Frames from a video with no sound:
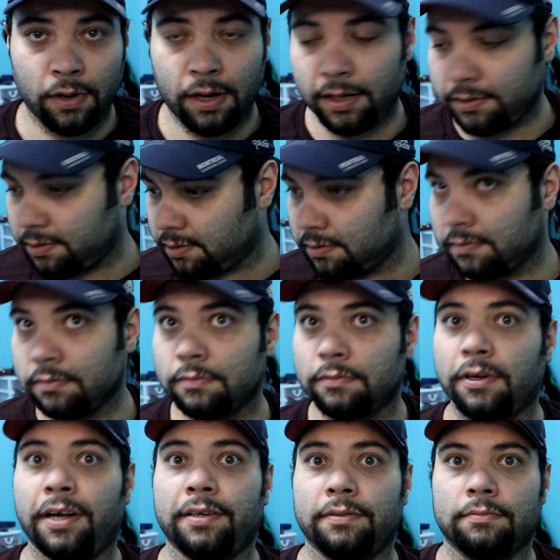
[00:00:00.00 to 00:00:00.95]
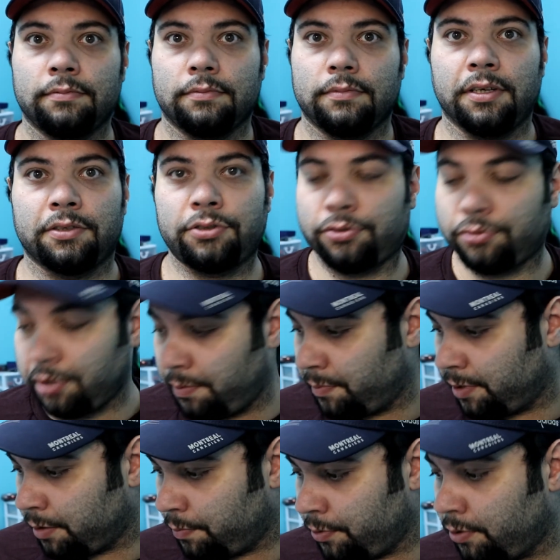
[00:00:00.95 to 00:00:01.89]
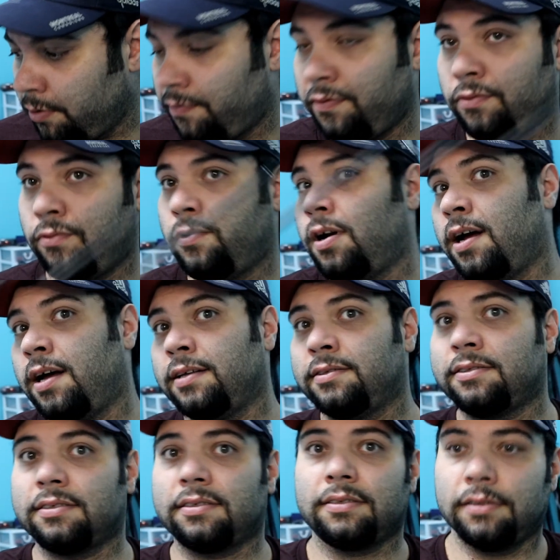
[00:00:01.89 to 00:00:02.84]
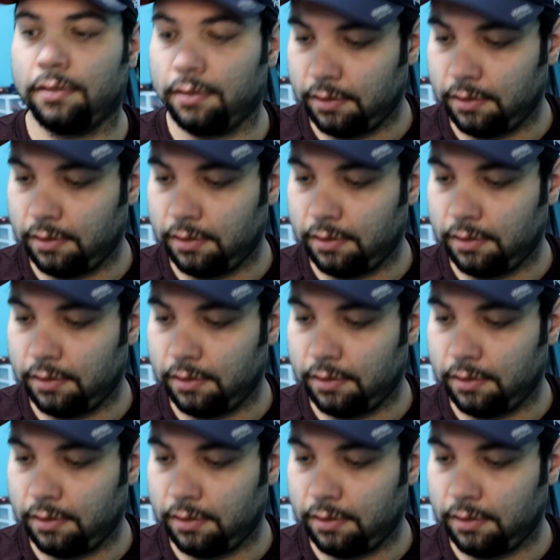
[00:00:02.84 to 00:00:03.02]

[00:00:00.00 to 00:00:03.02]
rods, right? Extremely beautiful rods.